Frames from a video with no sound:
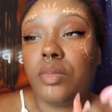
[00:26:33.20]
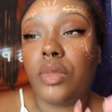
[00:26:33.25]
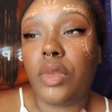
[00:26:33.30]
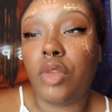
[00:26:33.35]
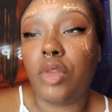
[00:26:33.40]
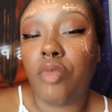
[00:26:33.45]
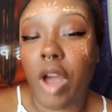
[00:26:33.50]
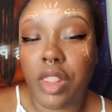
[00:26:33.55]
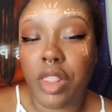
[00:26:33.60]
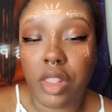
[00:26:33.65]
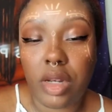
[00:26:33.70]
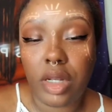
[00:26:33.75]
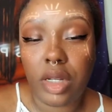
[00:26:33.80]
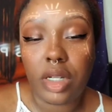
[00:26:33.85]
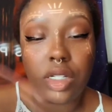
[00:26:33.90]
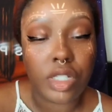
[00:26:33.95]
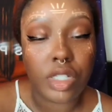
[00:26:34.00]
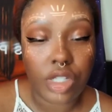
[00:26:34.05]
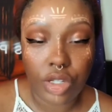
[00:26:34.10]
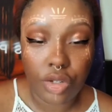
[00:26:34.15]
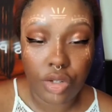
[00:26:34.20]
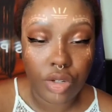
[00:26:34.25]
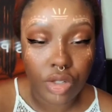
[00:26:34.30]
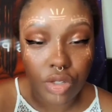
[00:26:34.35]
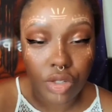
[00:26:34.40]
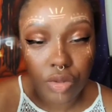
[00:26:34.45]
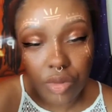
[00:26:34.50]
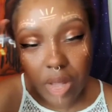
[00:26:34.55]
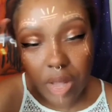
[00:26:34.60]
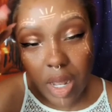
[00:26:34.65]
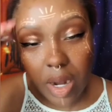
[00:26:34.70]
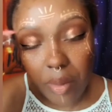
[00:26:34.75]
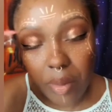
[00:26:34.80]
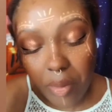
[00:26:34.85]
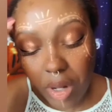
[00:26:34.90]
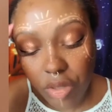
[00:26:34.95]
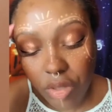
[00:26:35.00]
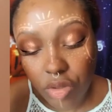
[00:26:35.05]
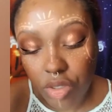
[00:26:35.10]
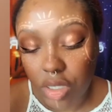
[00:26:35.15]
rather than continue to do that, I
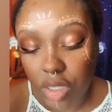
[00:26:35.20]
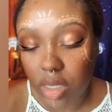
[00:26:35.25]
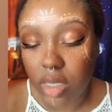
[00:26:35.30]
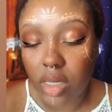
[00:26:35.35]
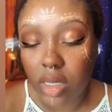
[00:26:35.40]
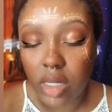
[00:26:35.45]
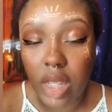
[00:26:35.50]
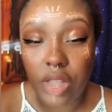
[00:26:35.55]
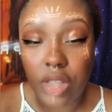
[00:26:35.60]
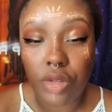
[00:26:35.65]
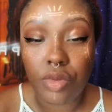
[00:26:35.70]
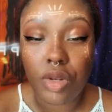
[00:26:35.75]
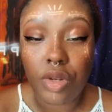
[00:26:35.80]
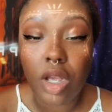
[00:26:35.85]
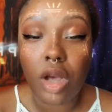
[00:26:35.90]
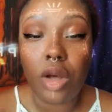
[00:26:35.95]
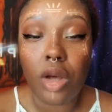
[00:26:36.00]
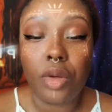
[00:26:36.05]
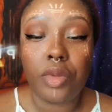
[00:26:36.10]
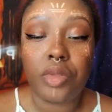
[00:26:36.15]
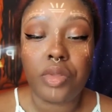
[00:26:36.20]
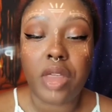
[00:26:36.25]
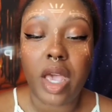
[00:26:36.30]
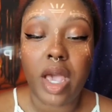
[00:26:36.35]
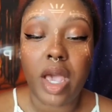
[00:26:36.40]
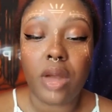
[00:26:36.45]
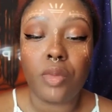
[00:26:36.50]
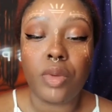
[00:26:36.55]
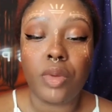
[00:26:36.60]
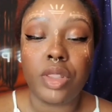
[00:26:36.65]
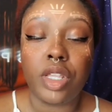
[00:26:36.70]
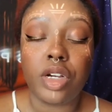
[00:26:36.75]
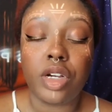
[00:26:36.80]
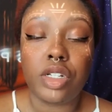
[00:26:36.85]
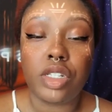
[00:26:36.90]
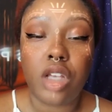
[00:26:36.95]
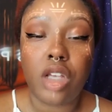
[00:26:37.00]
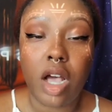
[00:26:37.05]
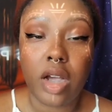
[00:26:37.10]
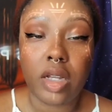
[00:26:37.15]
might just let you know that when they're
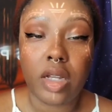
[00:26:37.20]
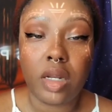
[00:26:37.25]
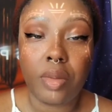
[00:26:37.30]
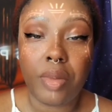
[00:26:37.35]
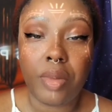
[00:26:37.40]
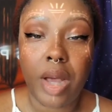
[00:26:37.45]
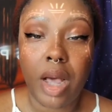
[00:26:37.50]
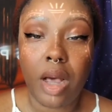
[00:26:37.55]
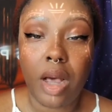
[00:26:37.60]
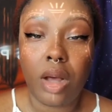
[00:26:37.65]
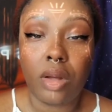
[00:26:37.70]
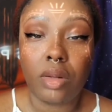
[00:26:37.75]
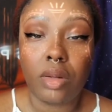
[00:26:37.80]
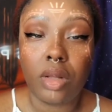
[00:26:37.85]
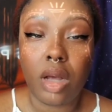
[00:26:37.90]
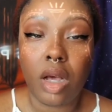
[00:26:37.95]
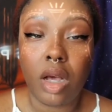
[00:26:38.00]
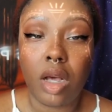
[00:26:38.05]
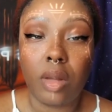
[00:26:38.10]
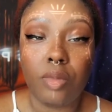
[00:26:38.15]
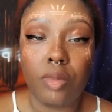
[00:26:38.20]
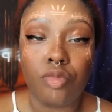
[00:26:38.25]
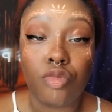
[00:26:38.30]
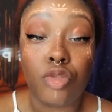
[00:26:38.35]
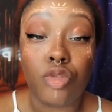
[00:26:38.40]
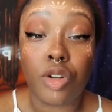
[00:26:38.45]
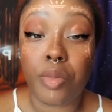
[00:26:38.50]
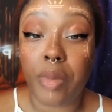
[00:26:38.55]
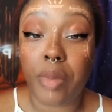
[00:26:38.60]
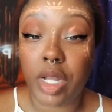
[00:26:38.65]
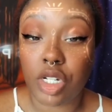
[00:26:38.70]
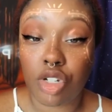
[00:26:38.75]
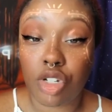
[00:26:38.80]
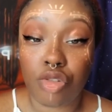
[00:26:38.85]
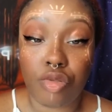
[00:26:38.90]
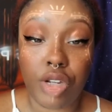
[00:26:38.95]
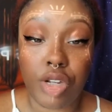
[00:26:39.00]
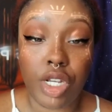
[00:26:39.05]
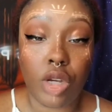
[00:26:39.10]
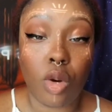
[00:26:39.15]
talking about
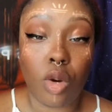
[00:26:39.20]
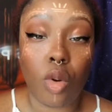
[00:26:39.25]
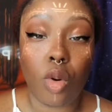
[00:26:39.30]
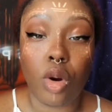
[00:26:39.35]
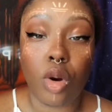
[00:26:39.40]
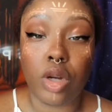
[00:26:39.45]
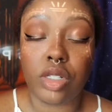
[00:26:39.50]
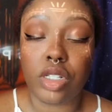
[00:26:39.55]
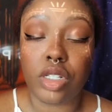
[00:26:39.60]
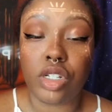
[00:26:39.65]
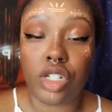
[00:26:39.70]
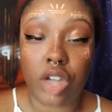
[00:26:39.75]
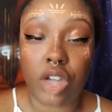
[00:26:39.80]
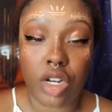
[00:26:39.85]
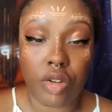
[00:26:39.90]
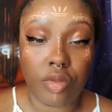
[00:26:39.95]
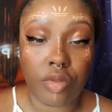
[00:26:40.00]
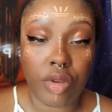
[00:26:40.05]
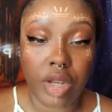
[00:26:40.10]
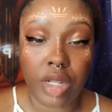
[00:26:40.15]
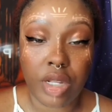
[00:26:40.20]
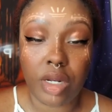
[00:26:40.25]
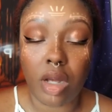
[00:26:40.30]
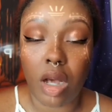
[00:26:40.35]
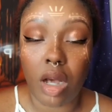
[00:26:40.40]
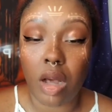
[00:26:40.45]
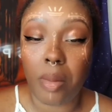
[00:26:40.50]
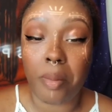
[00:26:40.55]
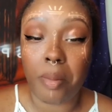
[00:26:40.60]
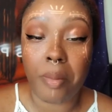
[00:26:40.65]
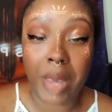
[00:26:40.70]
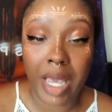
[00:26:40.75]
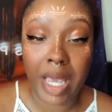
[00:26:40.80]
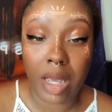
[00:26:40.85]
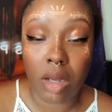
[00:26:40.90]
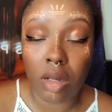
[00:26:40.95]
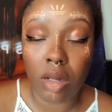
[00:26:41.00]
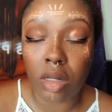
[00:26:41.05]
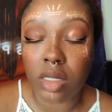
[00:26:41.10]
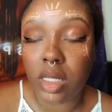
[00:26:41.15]
rudimentary or degenerate
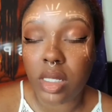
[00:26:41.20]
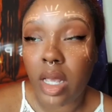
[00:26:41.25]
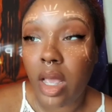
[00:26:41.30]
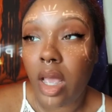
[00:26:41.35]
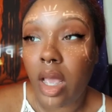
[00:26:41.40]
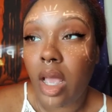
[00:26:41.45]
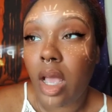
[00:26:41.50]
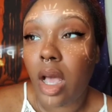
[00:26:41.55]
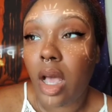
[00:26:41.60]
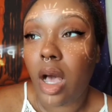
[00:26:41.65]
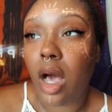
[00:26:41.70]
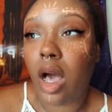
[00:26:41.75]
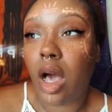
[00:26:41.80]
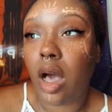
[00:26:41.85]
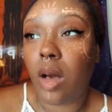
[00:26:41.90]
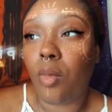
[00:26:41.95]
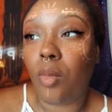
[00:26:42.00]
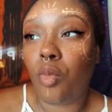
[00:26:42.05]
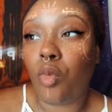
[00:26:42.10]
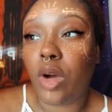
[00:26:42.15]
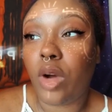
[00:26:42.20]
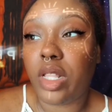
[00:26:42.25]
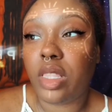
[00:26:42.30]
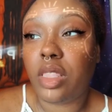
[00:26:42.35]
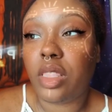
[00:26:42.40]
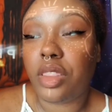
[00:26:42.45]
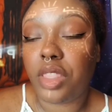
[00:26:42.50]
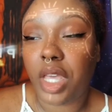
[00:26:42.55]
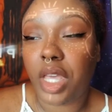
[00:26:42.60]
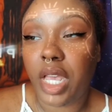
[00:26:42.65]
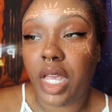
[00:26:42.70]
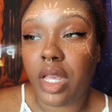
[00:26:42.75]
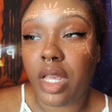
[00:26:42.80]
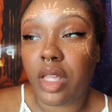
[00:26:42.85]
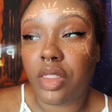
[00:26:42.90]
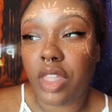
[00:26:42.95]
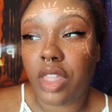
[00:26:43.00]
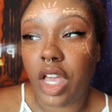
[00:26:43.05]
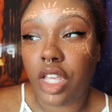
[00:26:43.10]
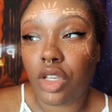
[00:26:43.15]
males, one
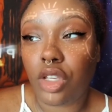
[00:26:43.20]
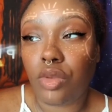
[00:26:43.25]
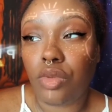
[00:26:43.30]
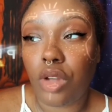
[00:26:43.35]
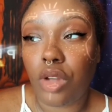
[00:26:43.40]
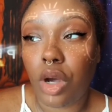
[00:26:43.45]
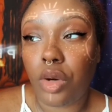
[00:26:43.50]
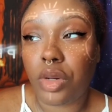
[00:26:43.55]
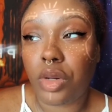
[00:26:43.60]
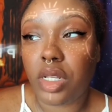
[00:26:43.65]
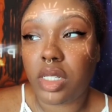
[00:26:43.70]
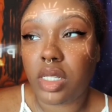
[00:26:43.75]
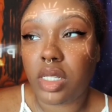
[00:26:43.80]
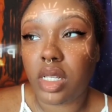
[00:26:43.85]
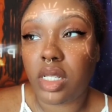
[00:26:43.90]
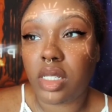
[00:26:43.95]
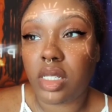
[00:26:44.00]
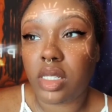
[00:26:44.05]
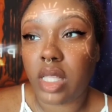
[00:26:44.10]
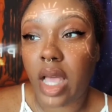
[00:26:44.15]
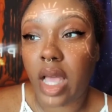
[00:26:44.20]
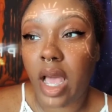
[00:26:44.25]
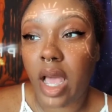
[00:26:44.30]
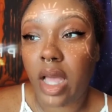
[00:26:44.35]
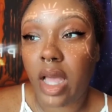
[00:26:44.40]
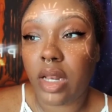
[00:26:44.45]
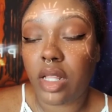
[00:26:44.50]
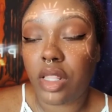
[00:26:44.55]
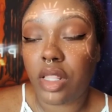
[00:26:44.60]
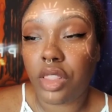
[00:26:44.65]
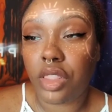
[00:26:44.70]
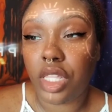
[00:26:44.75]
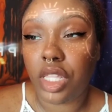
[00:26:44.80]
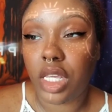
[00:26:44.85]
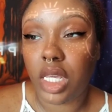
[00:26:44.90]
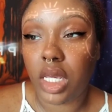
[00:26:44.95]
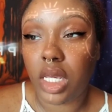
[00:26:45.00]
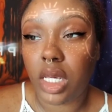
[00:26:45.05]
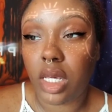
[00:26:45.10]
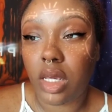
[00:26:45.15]
thing that you notice is that
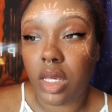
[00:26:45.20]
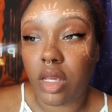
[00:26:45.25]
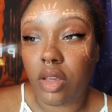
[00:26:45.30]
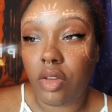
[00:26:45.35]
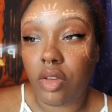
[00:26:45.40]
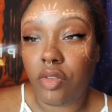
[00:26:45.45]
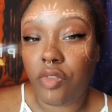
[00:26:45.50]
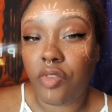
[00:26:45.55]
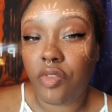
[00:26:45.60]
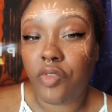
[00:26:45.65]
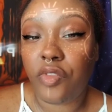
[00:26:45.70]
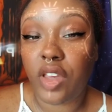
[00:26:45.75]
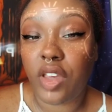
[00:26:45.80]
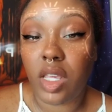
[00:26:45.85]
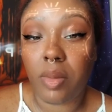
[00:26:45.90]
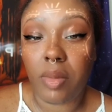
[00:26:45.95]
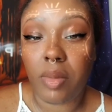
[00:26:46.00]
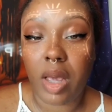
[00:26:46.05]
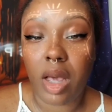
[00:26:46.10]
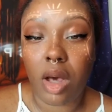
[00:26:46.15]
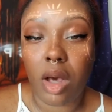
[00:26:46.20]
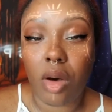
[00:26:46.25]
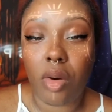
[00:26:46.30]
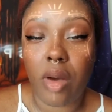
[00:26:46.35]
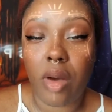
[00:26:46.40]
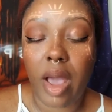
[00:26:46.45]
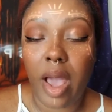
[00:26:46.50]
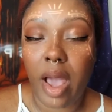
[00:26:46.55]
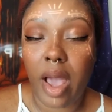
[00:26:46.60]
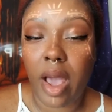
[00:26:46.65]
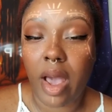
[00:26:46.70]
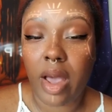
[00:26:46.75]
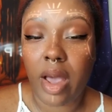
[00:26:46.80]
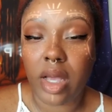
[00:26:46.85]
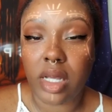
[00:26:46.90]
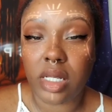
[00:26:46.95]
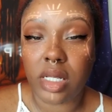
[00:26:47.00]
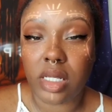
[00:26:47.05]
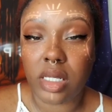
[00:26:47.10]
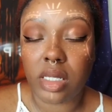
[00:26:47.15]
the female
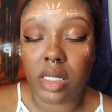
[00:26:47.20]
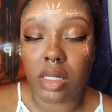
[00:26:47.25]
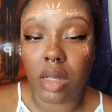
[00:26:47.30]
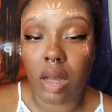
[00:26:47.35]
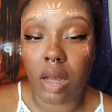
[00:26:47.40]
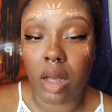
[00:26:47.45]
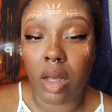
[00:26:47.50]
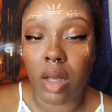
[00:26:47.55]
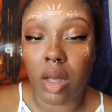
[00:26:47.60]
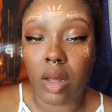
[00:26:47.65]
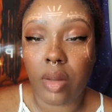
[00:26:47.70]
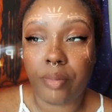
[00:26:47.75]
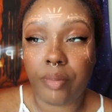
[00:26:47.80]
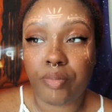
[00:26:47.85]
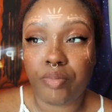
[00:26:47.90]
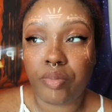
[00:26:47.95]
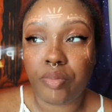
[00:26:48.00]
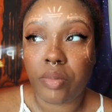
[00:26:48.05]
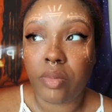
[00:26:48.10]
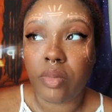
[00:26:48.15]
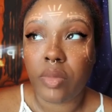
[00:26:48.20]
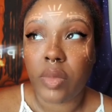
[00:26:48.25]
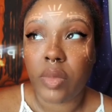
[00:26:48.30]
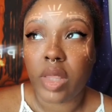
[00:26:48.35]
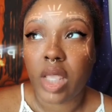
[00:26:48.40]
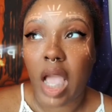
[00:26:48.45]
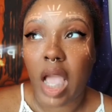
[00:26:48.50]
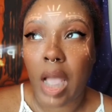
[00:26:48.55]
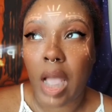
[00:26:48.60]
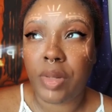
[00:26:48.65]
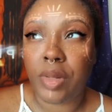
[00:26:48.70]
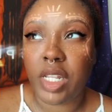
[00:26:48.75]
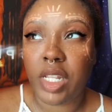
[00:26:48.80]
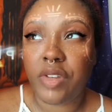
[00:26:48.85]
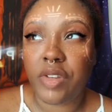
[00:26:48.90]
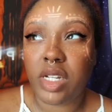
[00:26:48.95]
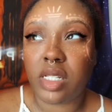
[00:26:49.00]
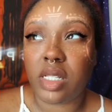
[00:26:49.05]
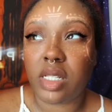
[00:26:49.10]
has, I believe it is